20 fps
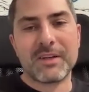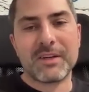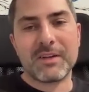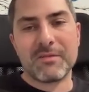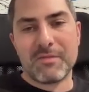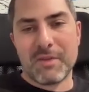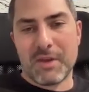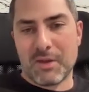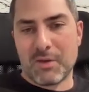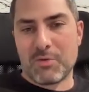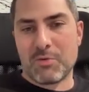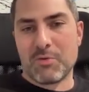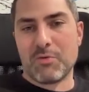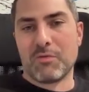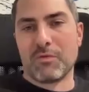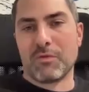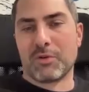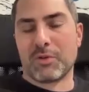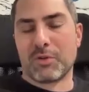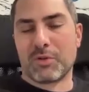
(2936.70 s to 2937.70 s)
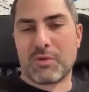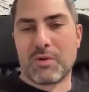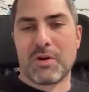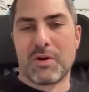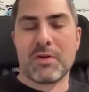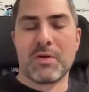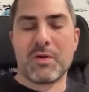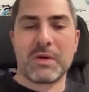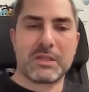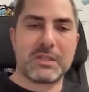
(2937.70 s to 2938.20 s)
Vancouver,
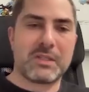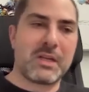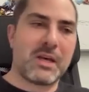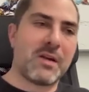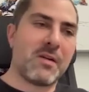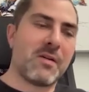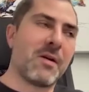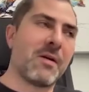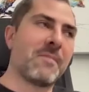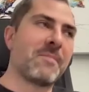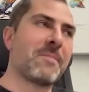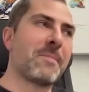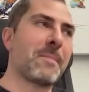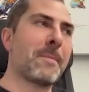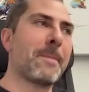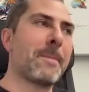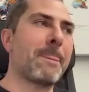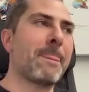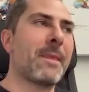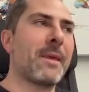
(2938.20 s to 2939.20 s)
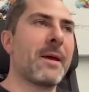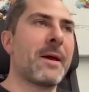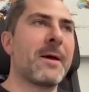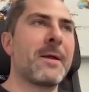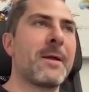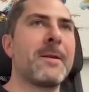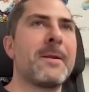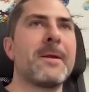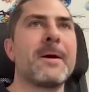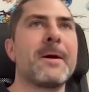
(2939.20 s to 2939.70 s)
Toronto, etc.
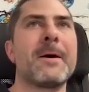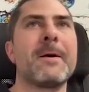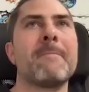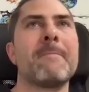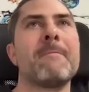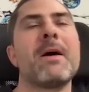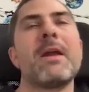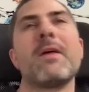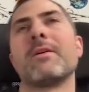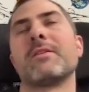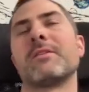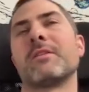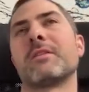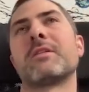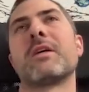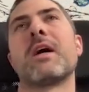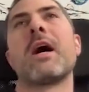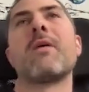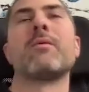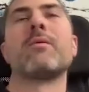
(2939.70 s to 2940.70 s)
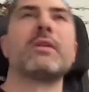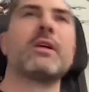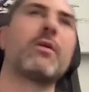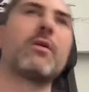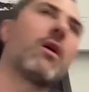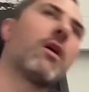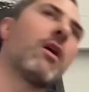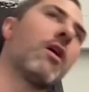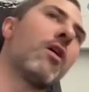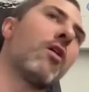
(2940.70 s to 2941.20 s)
And anyways, this guy was
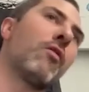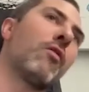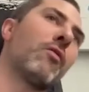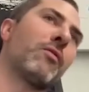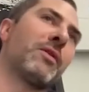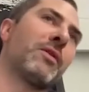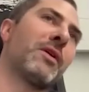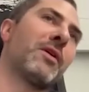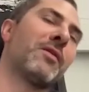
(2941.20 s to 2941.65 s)
like, oh, he